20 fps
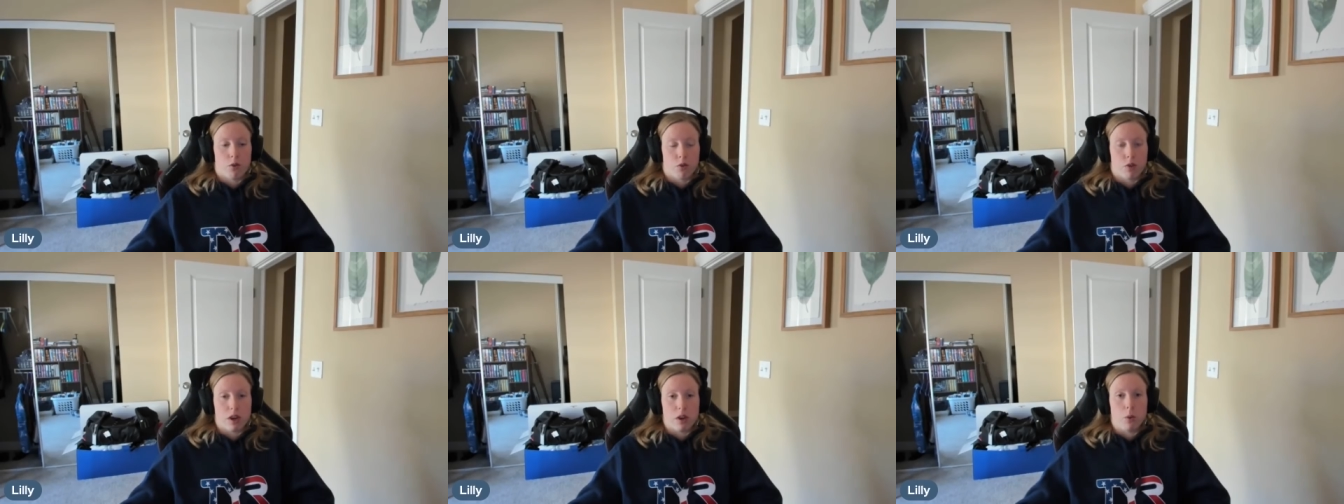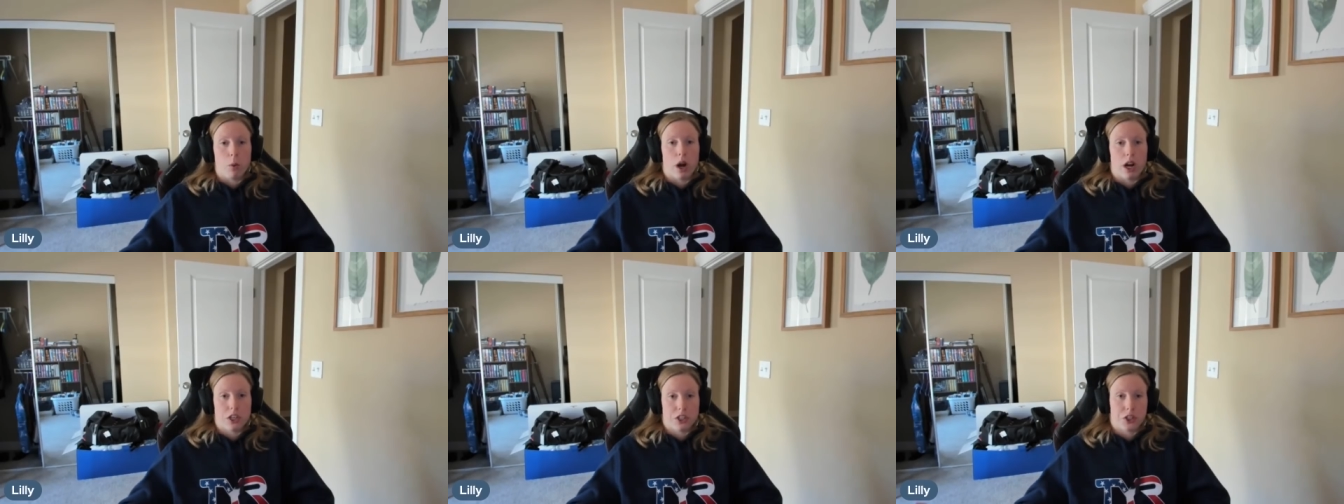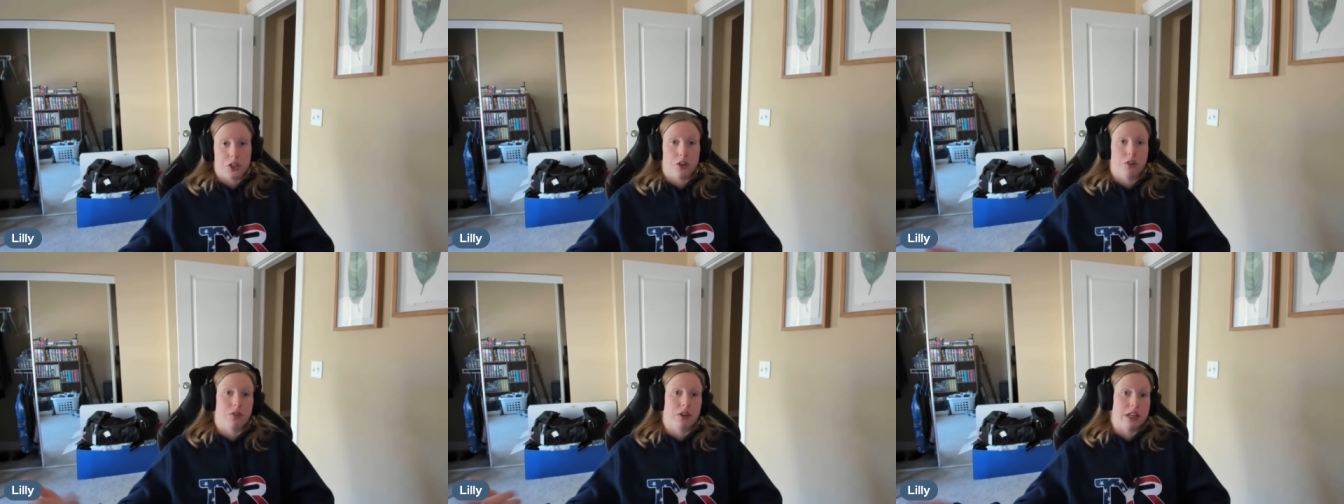
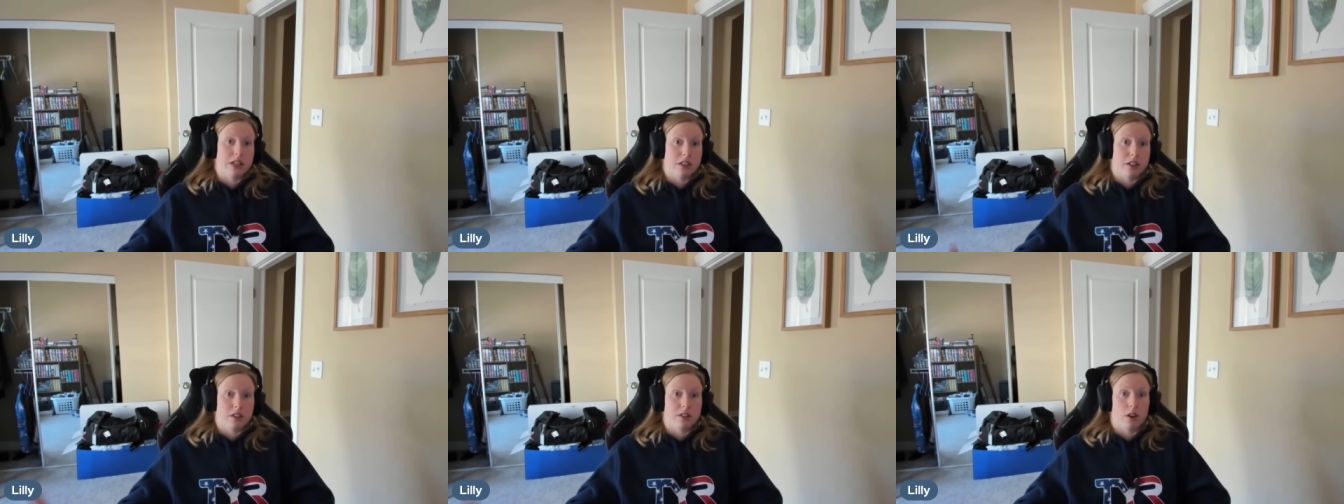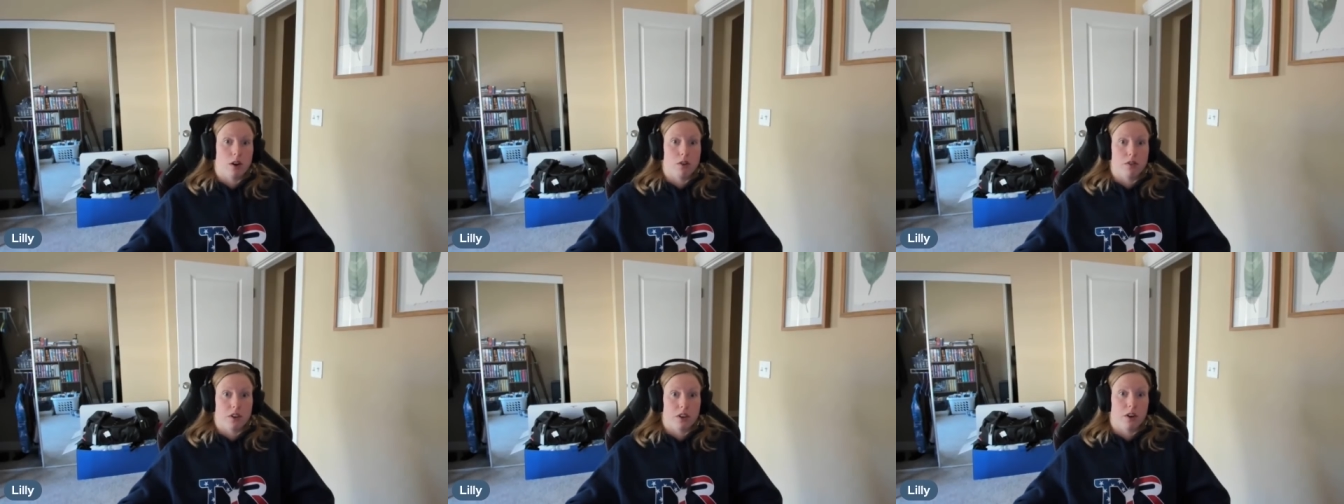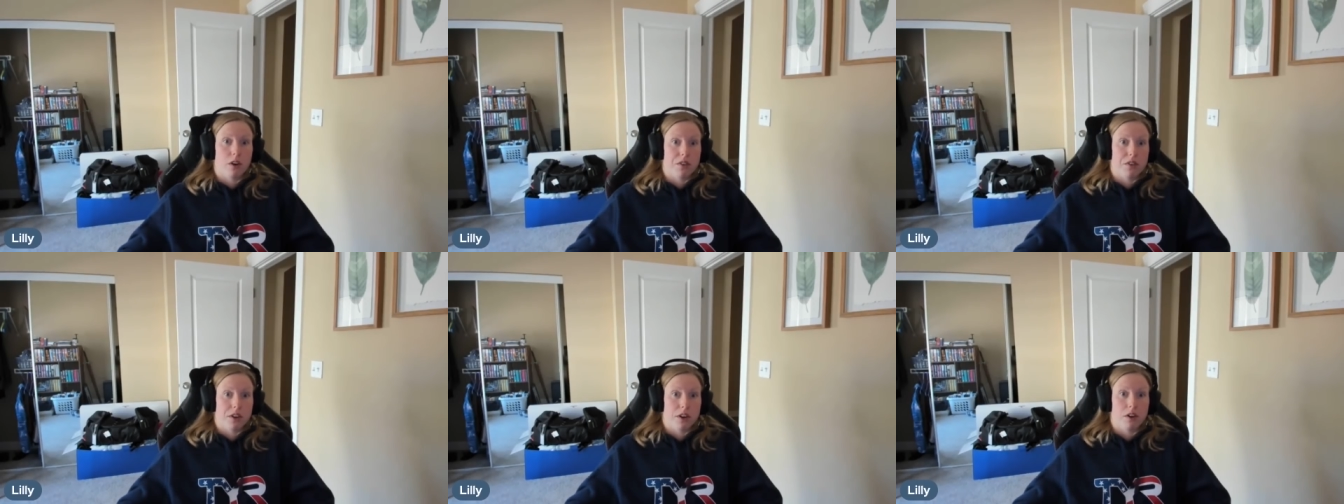rewatch good races over
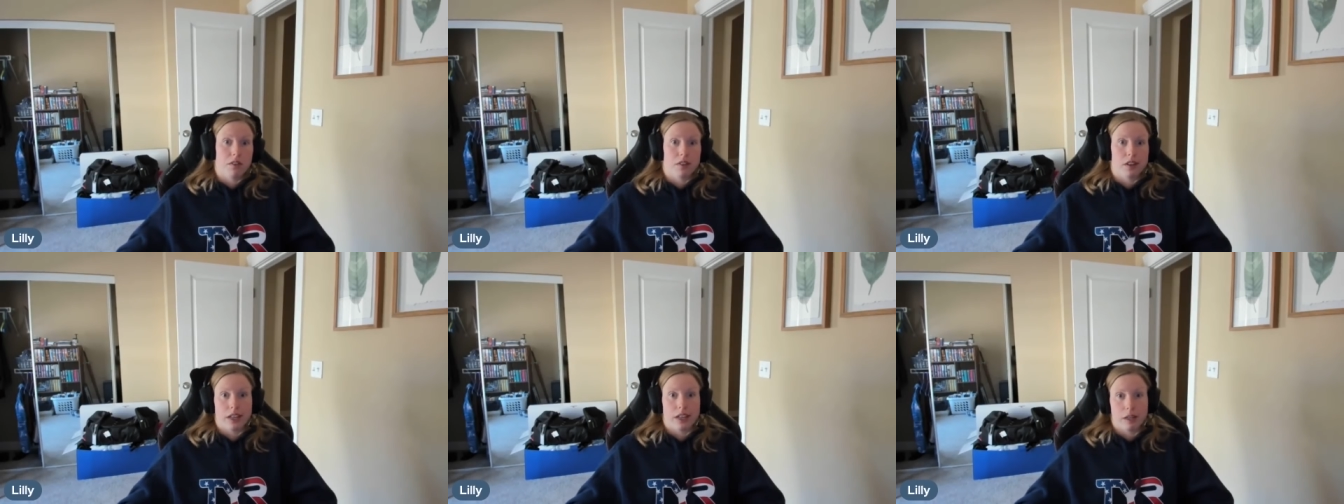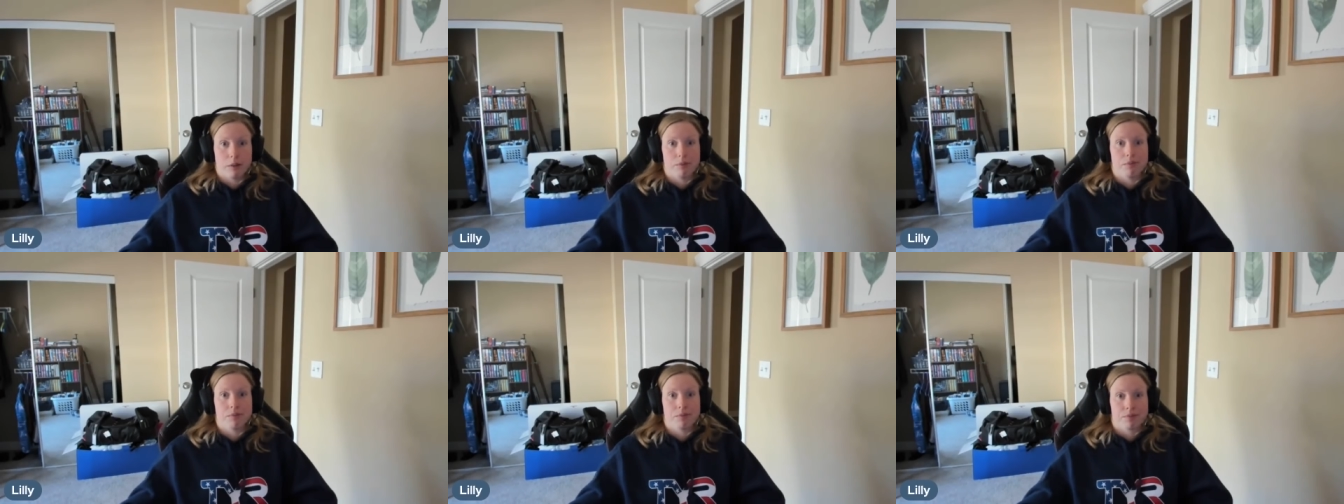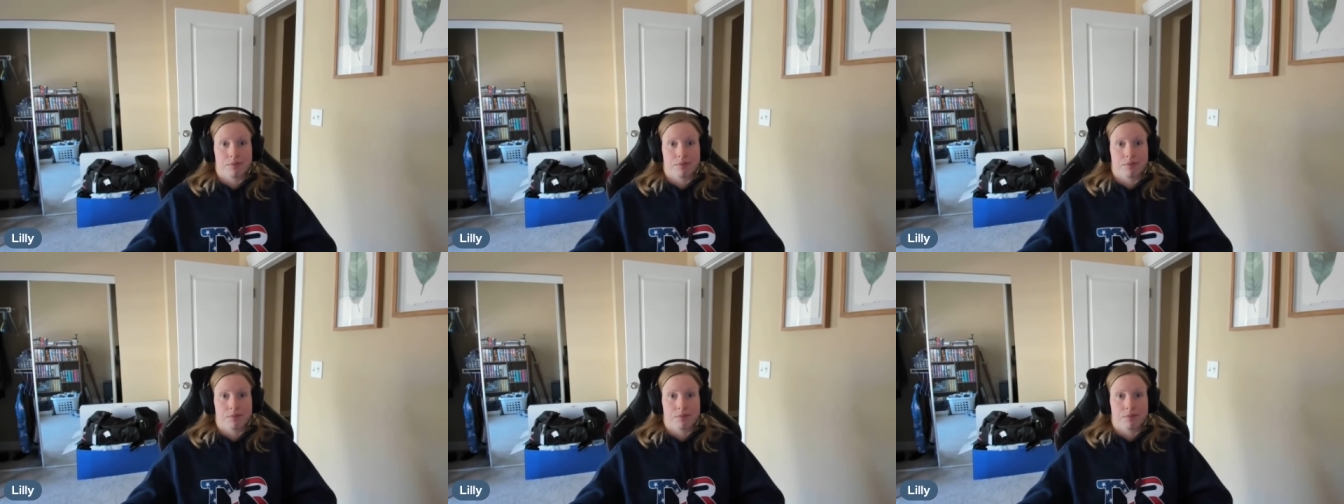and over and over again.